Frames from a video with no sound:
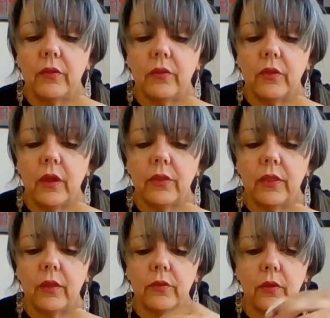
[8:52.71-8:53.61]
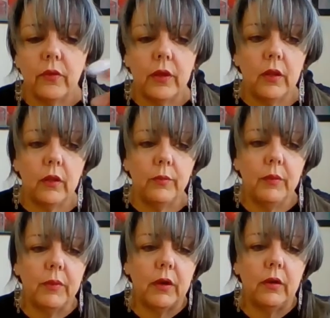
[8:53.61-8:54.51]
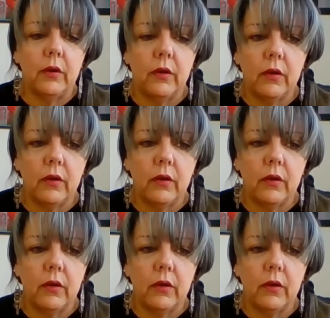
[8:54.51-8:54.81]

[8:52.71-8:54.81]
so now things are going a little bit better.